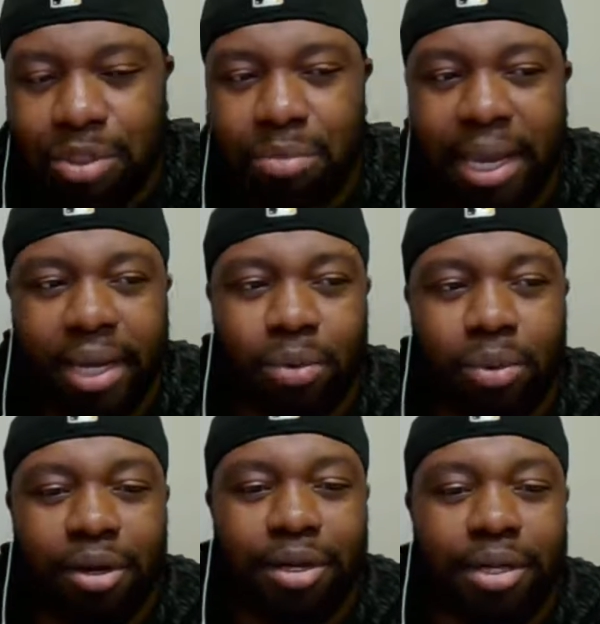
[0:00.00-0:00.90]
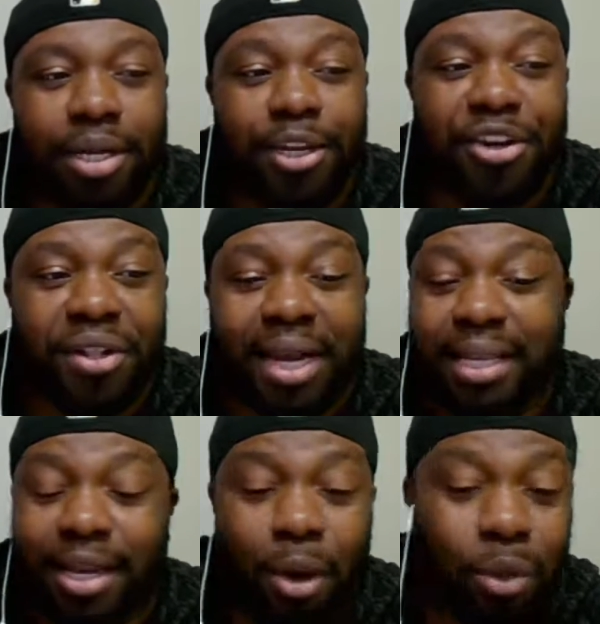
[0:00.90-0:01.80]
to make it work. You look at
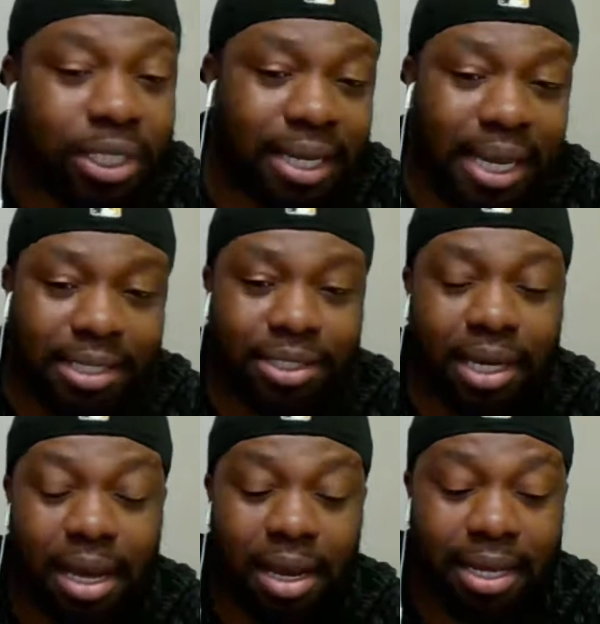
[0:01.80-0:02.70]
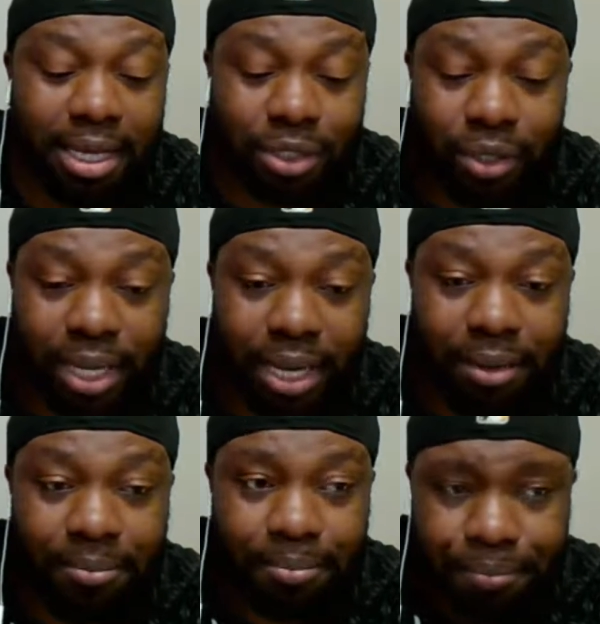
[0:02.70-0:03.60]
the coaching yesterday.
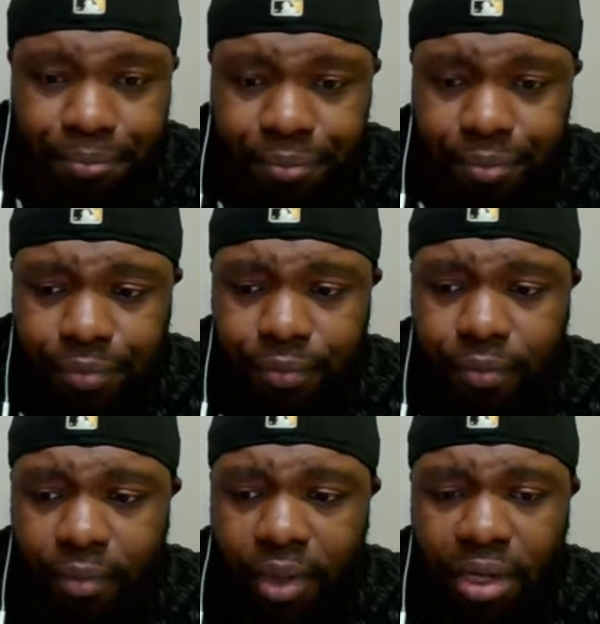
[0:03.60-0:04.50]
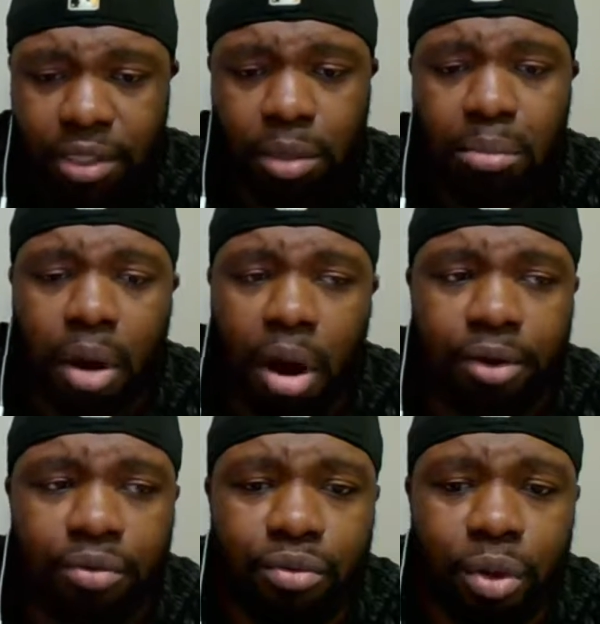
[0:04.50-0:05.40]
DeMar
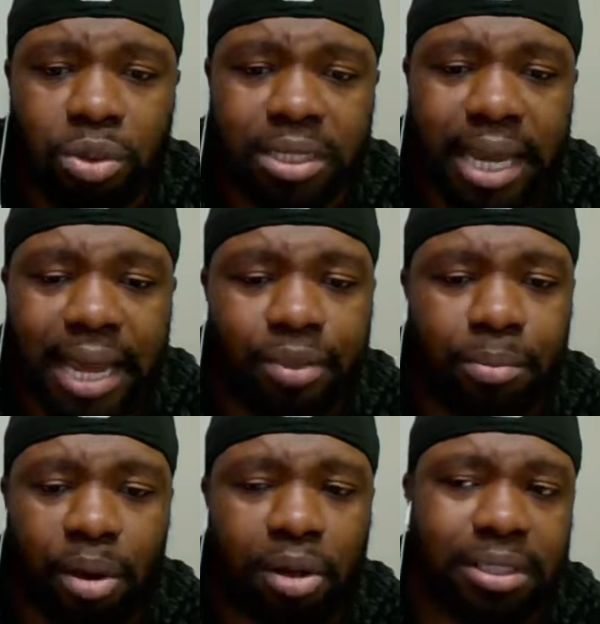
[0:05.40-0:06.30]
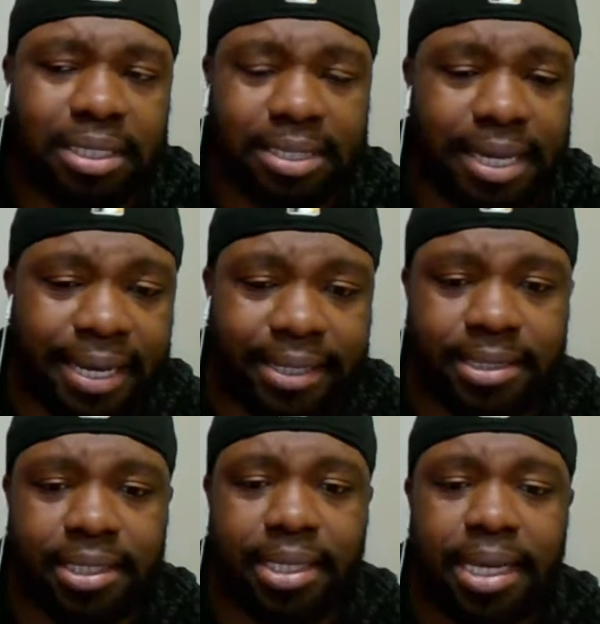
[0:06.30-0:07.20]
DeRozan had the ball in his
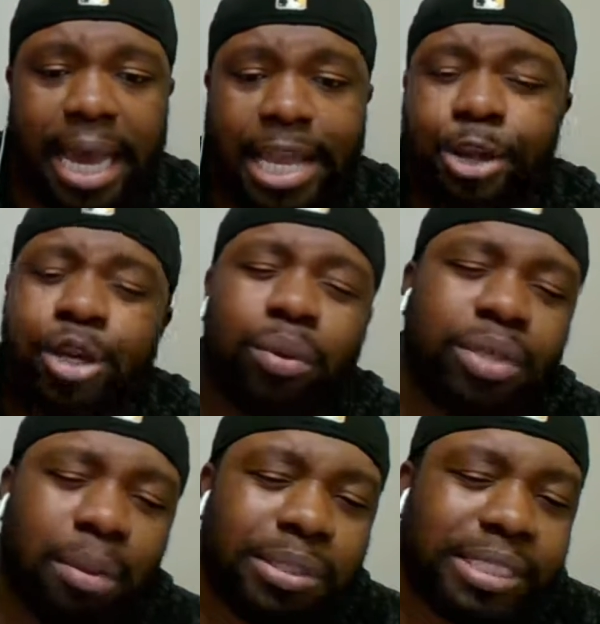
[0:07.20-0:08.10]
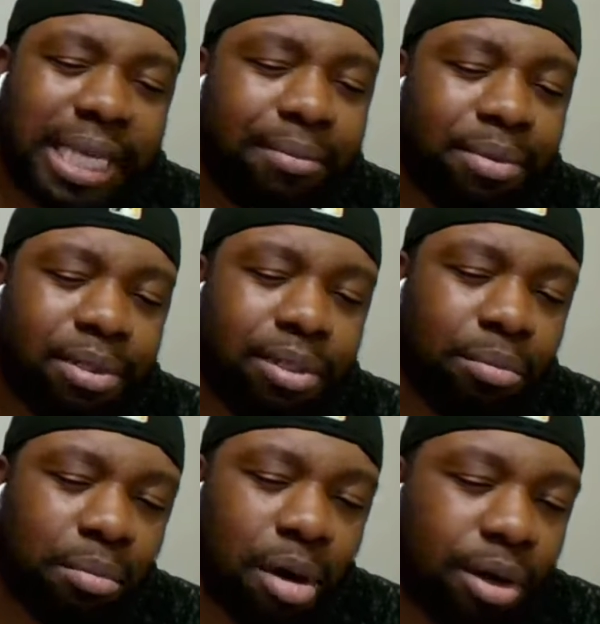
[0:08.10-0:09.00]
hands, and you don't double team
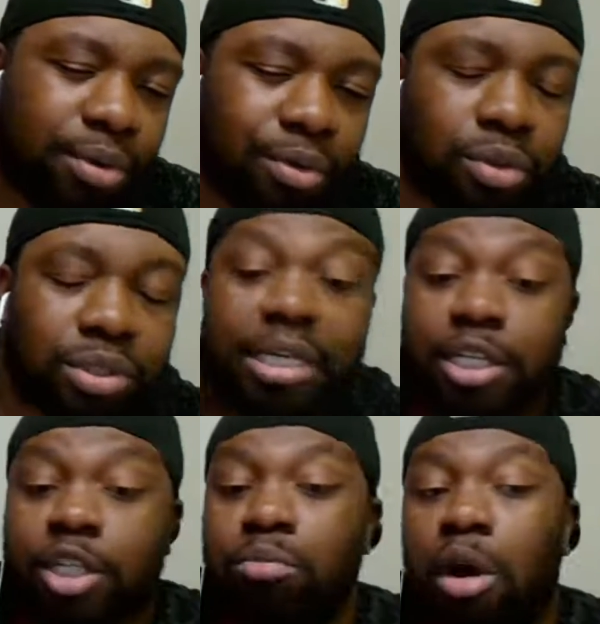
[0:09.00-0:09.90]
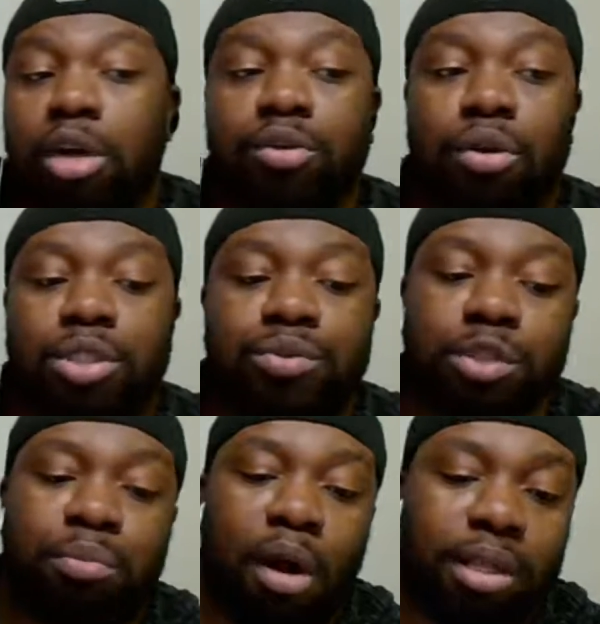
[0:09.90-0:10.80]
DeMar DeRozan. DeMar DeRozan
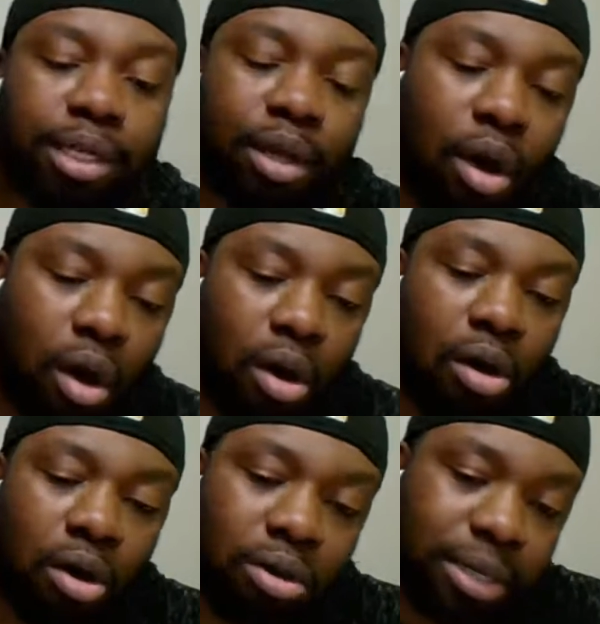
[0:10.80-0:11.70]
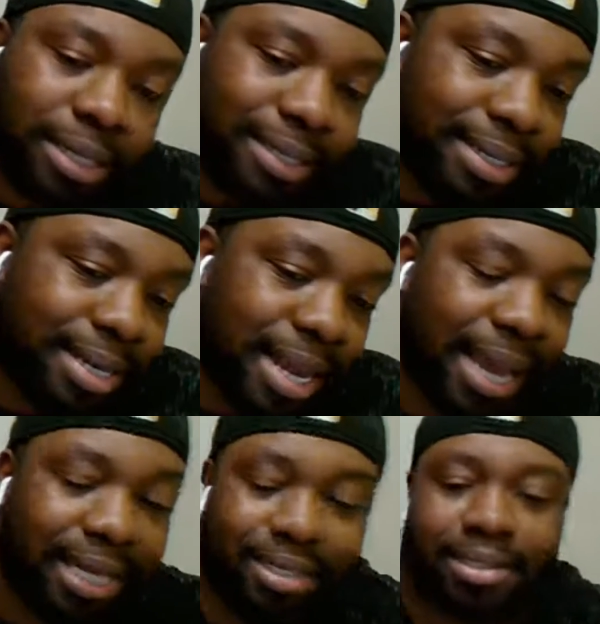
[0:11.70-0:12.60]
was balling all
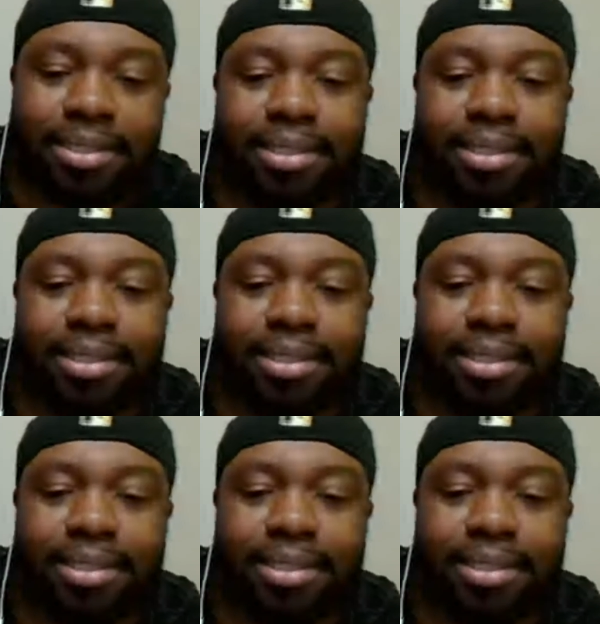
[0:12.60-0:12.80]
night.